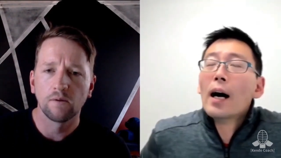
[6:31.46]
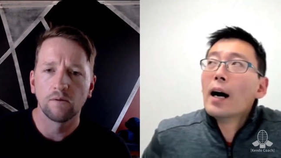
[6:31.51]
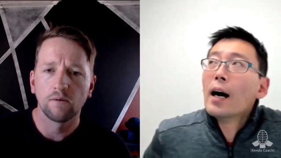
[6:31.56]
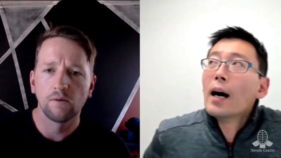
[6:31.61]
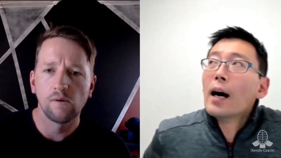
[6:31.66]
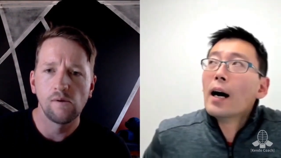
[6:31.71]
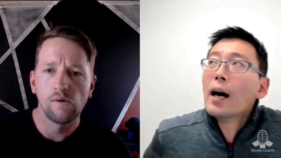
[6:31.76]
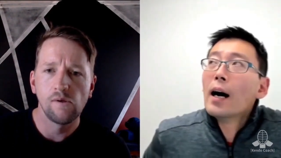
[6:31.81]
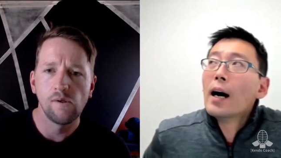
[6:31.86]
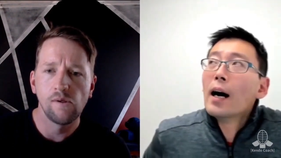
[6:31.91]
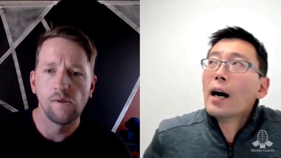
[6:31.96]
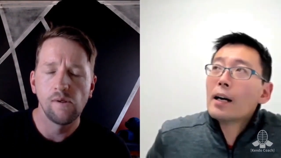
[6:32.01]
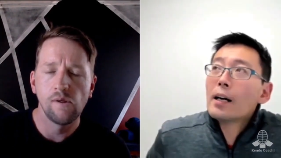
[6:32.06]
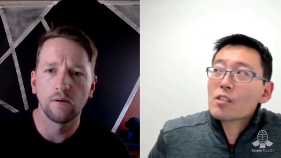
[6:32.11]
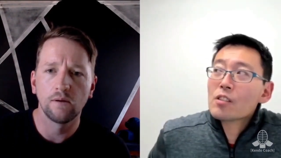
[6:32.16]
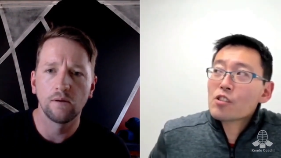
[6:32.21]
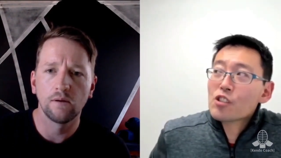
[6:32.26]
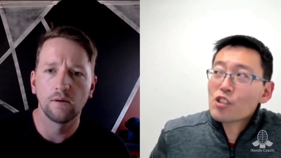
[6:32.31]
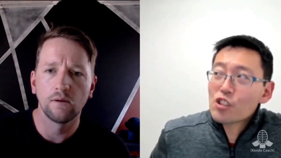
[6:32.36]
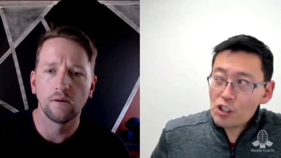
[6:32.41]
Speaker 1: uh,
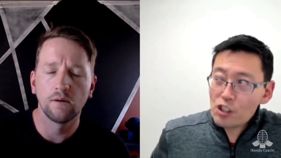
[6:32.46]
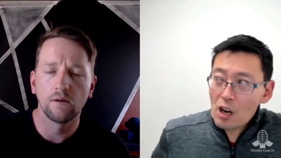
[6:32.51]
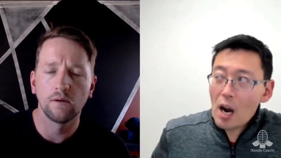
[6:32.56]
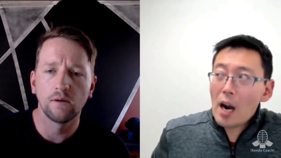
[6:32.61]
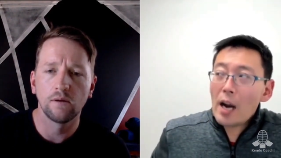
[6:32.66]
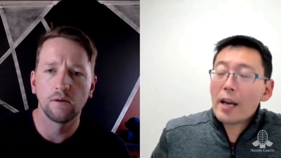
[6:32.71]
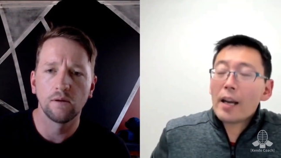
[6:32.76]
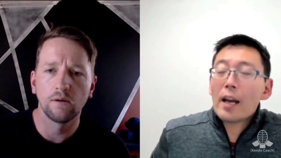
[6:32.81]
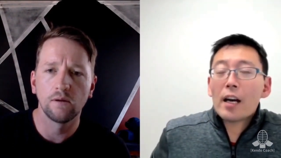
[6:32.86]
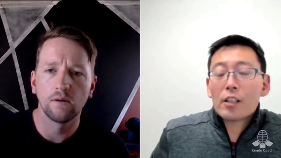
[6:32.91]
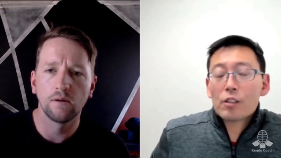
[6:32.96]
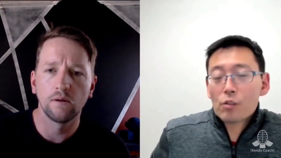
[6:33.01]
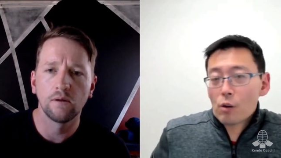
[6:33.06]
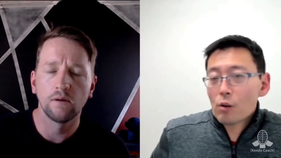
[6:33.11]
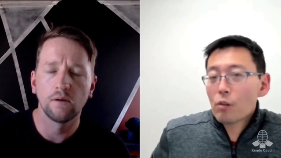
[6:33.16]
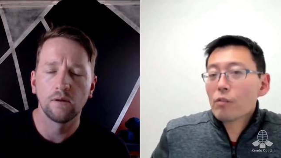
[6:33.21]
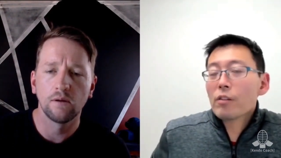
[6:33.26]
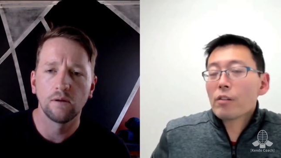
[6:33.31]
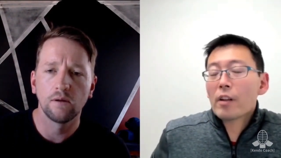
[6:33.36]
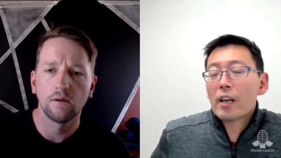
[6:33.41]
the Shiai, I told